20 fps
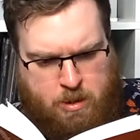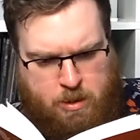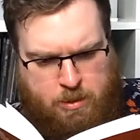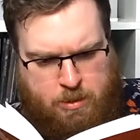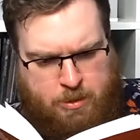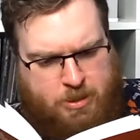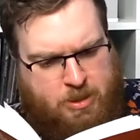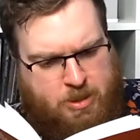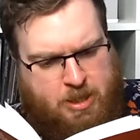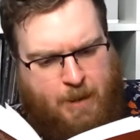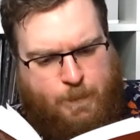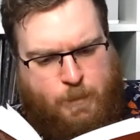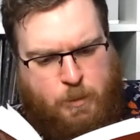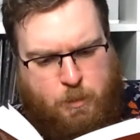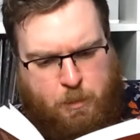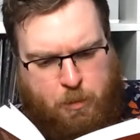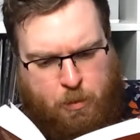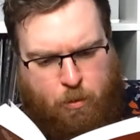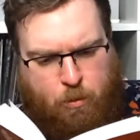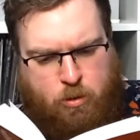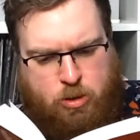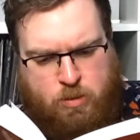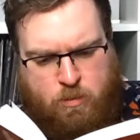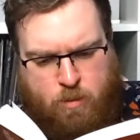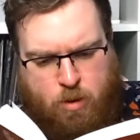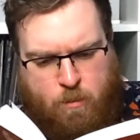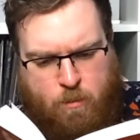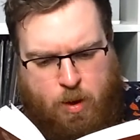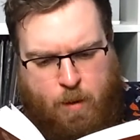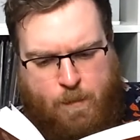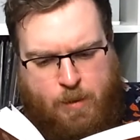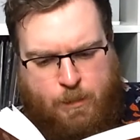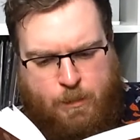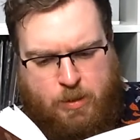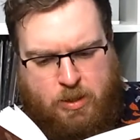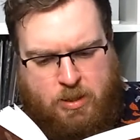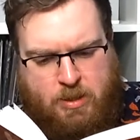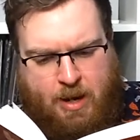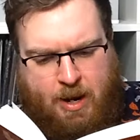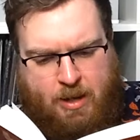The steps paused for a moment
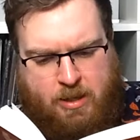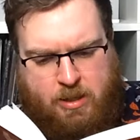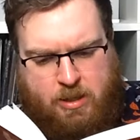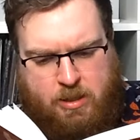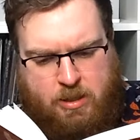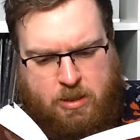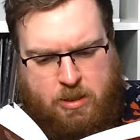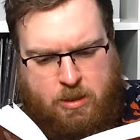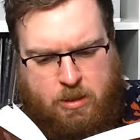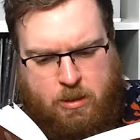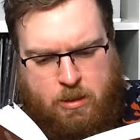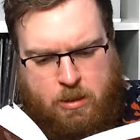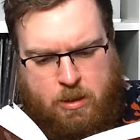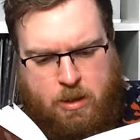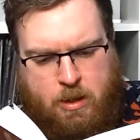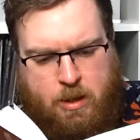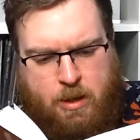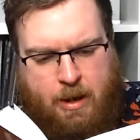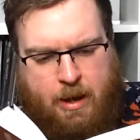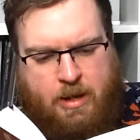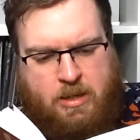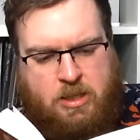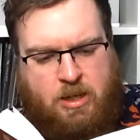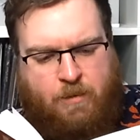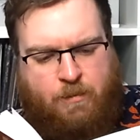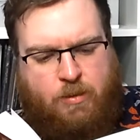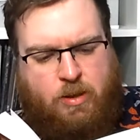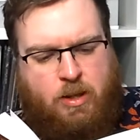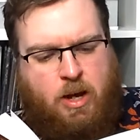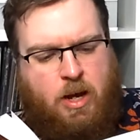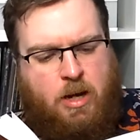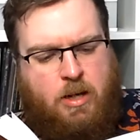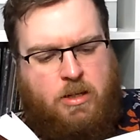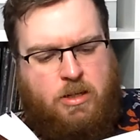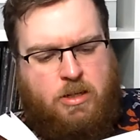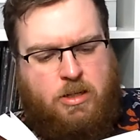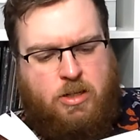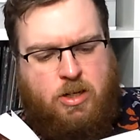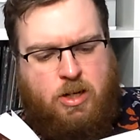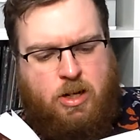beside us, as if the
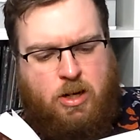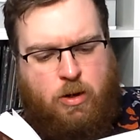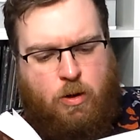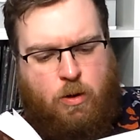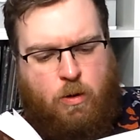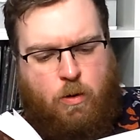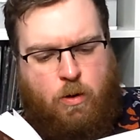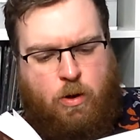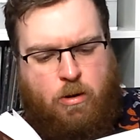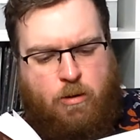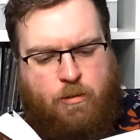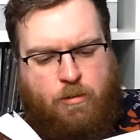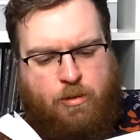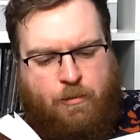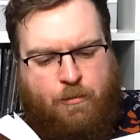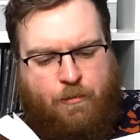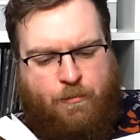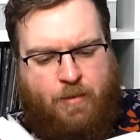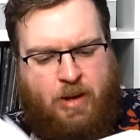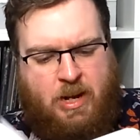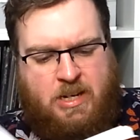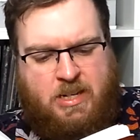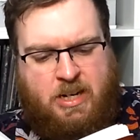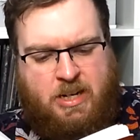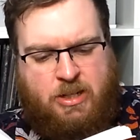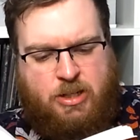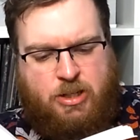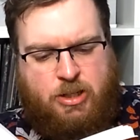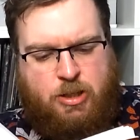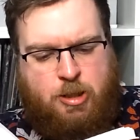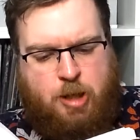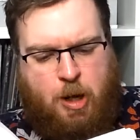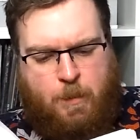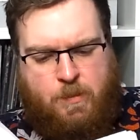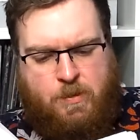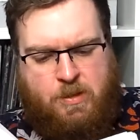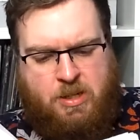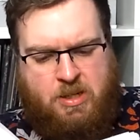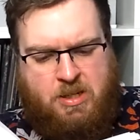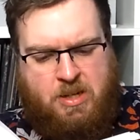unseen owner of the feet had
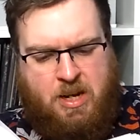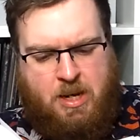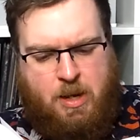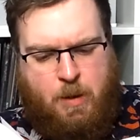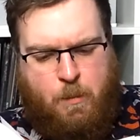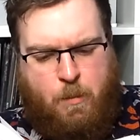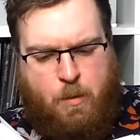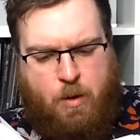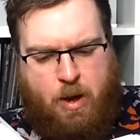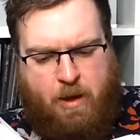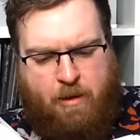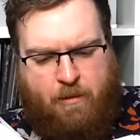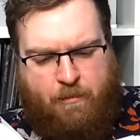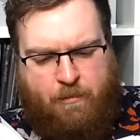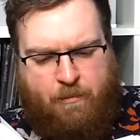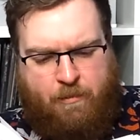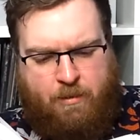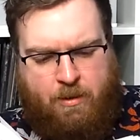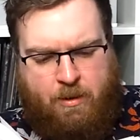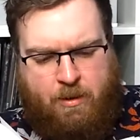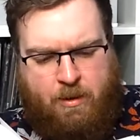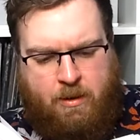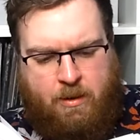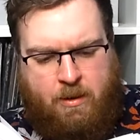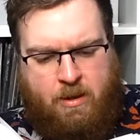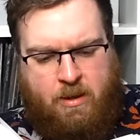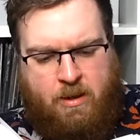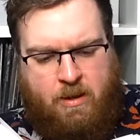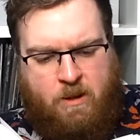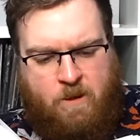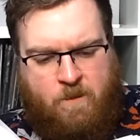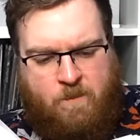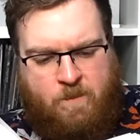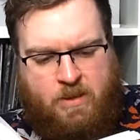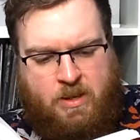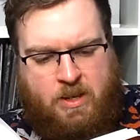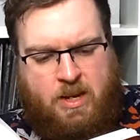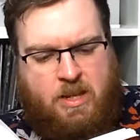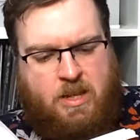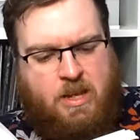stopped to take a breath.
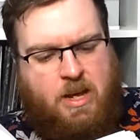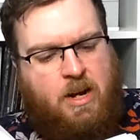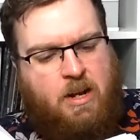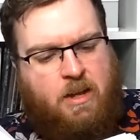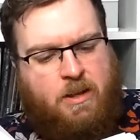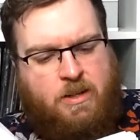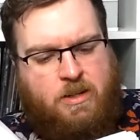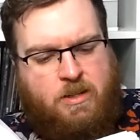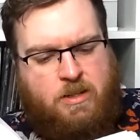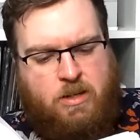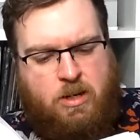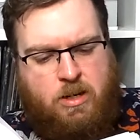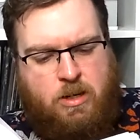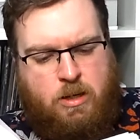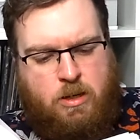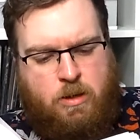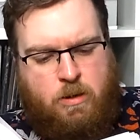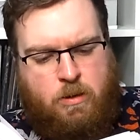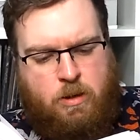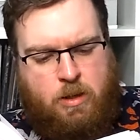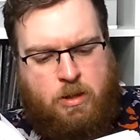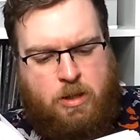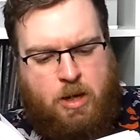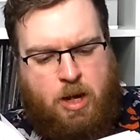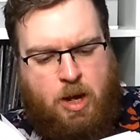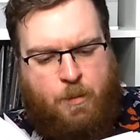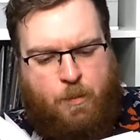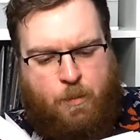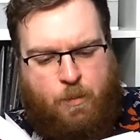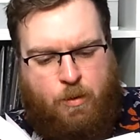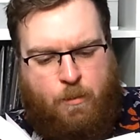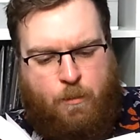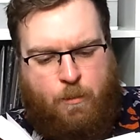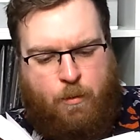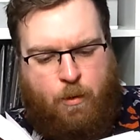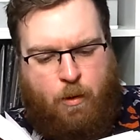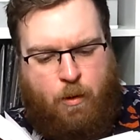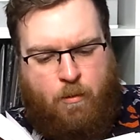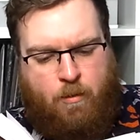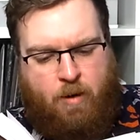He then continued his upward
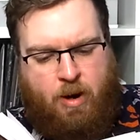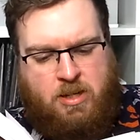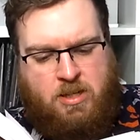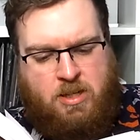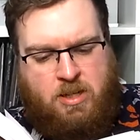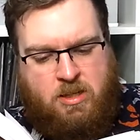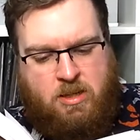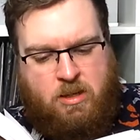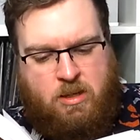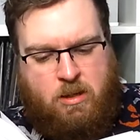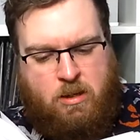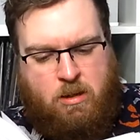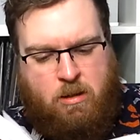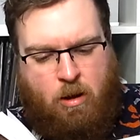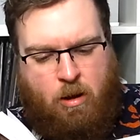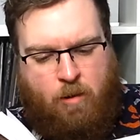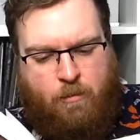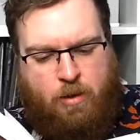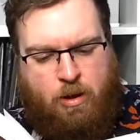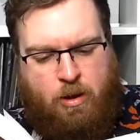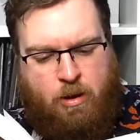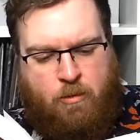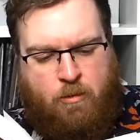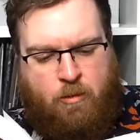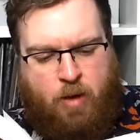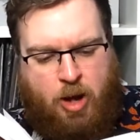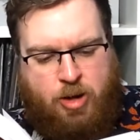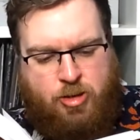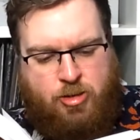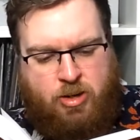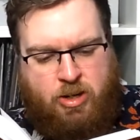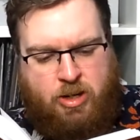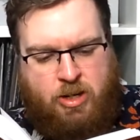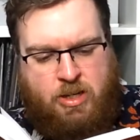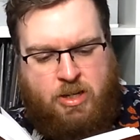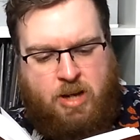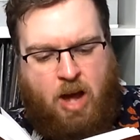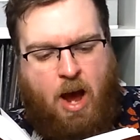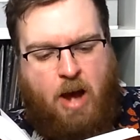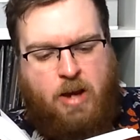progress until the coughing gradually
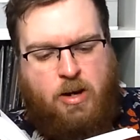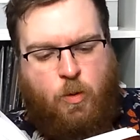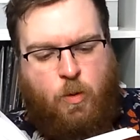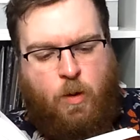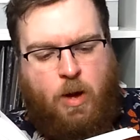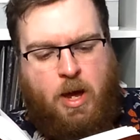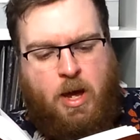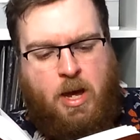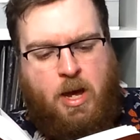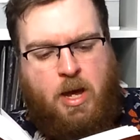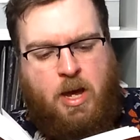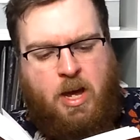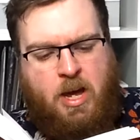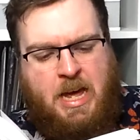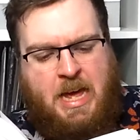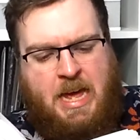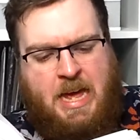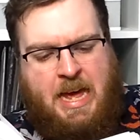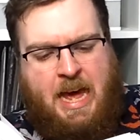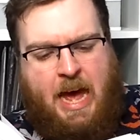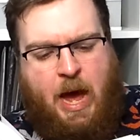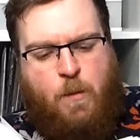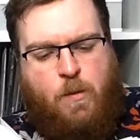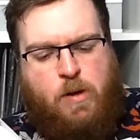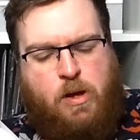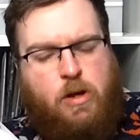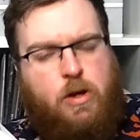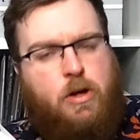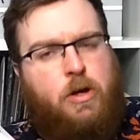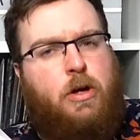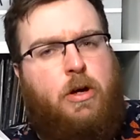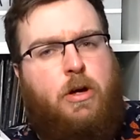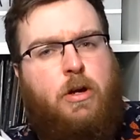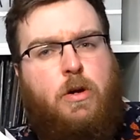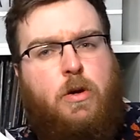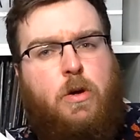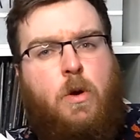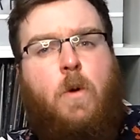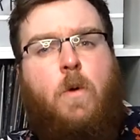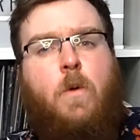died away and we heard
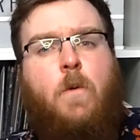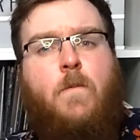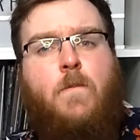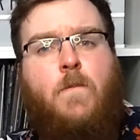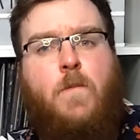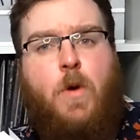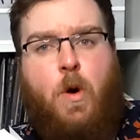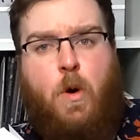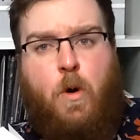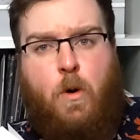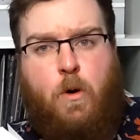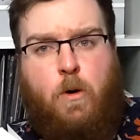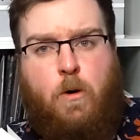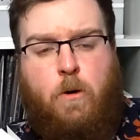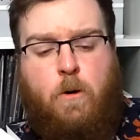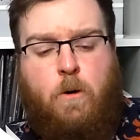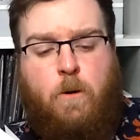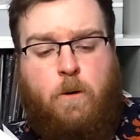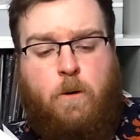no more.